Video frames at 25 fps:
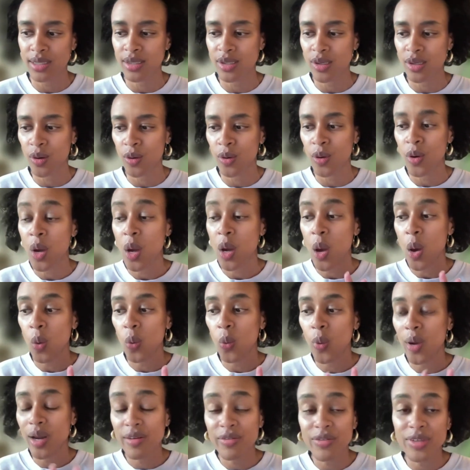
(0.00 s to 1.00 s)
So,
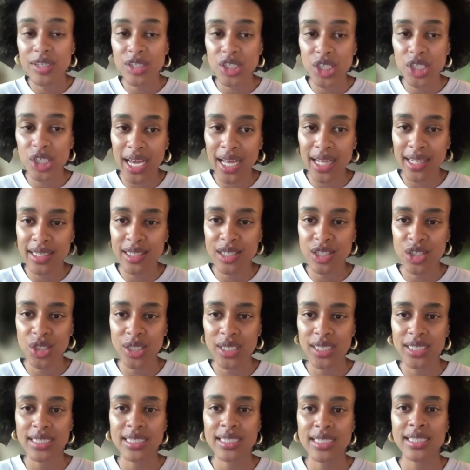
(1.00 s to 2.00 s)
one of the
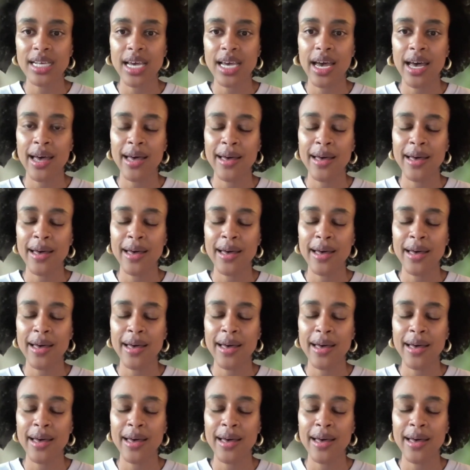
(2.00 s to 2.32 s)
challenges